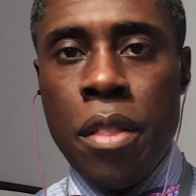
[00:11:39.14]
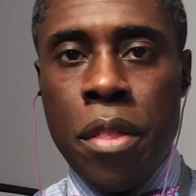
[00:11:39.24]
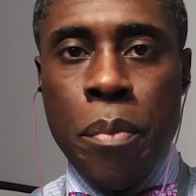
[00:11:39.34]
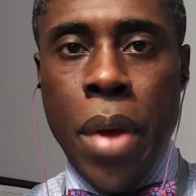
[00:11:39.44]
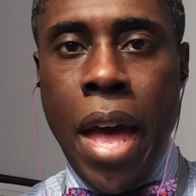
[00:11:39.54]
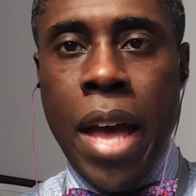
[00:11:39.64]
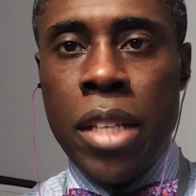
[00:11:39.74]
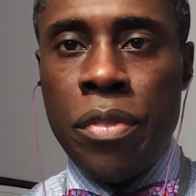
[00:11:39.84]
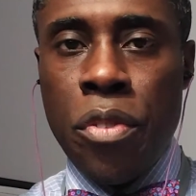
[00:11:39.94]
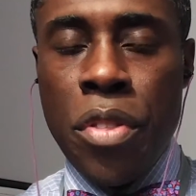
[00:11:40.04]
the
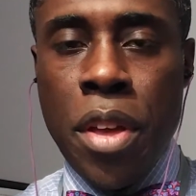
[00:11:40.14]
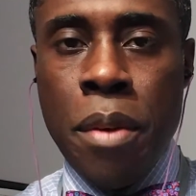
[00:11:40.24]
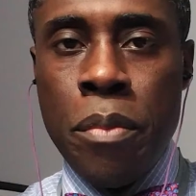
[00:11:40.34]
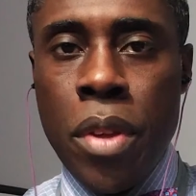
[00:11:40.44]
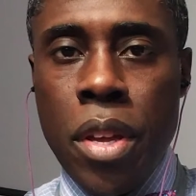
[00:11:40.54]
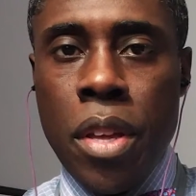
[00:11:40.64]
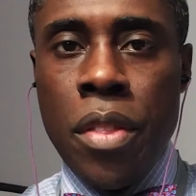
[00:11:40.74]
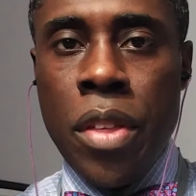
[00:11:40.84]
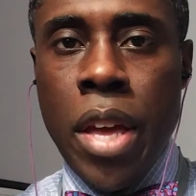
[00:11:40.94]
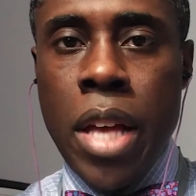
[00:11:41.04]
PASS, for them,
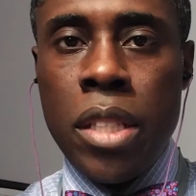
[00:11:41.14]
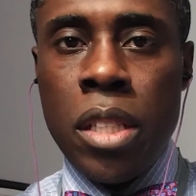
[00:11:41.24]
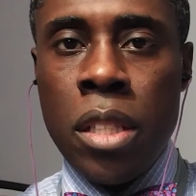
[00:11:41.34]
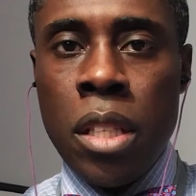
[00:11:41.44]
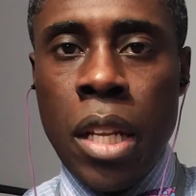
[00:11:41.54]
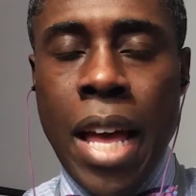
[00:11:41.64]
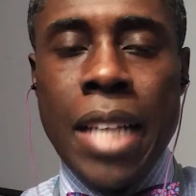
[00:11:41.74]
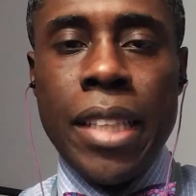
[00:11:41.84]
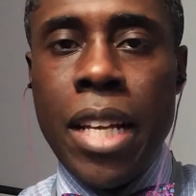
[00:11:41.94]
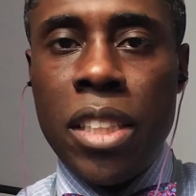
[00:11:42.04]
the
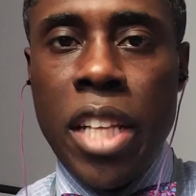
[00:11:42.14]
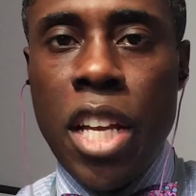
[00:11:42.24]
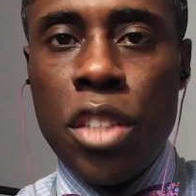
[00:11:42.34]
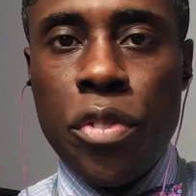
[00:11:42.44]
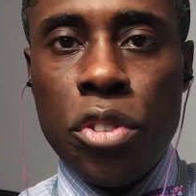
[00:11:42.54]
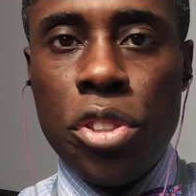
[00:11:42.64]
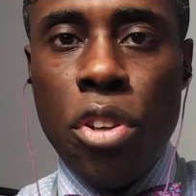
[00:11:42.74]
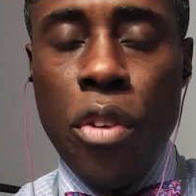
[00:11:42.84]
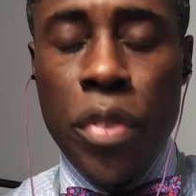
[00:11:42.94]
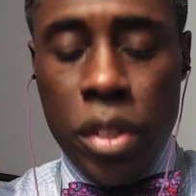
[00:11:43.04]
last S stands for
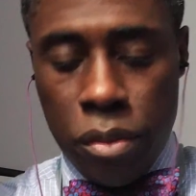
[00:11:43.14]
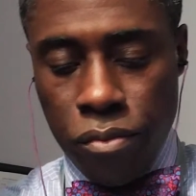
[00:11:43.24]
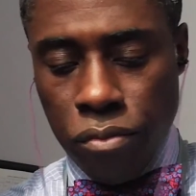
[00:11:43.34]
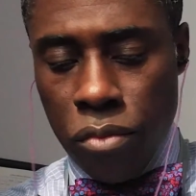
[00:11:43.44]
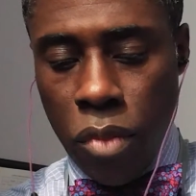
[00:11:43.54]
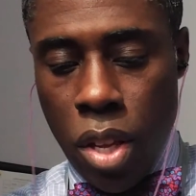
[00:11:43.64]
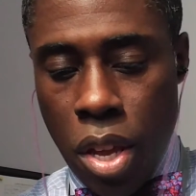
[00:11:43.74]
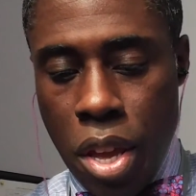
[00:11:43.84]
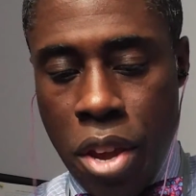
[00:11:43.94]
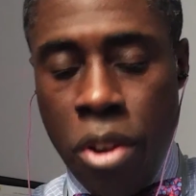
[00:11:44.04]
service.
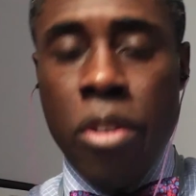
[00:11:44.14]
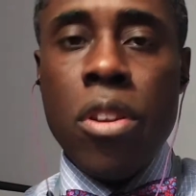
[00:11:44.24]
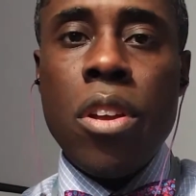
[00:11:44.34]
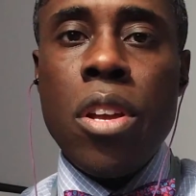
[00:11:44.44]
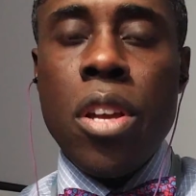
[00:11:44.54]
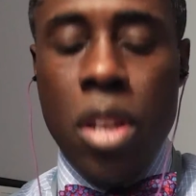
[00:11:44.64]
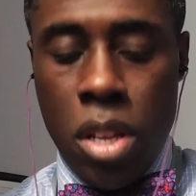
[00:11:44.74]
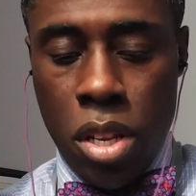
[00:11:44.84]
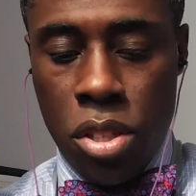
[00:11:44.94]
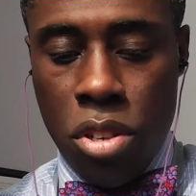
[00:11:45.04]
Here,
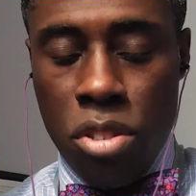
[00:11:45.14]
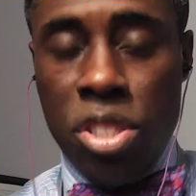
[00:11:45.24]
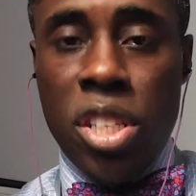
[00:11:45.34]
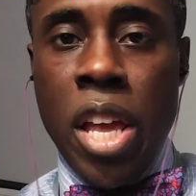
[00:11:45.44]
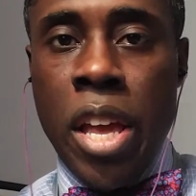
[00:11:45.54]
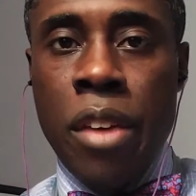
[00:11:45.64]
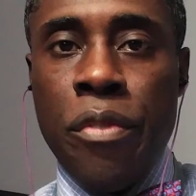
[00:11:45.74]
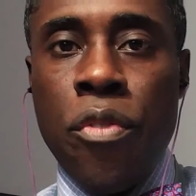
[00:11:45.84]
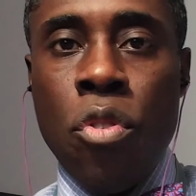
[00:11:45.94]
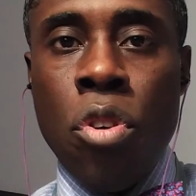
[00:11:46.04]
it's going to stand
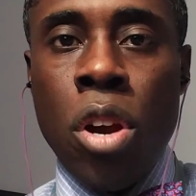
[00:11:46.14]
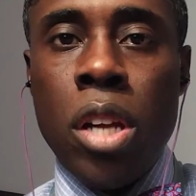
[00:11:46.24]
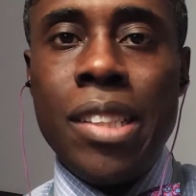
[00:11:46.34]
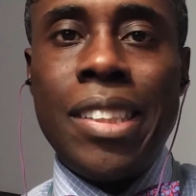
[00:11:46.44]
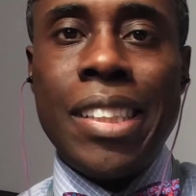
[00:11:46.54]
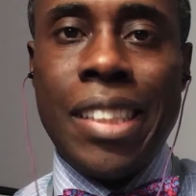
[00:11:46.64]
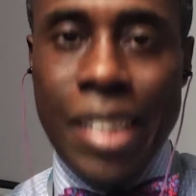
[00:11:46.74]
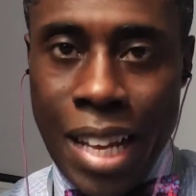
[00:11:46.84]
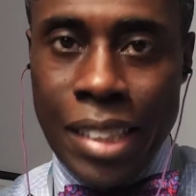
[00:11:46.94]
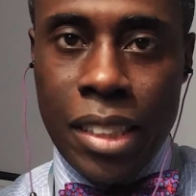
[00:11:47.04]
for
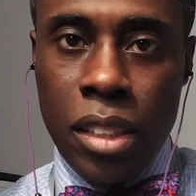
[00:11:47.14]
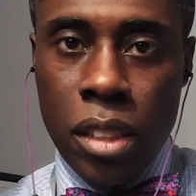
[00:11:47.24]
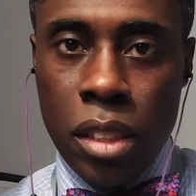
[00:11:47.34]
success.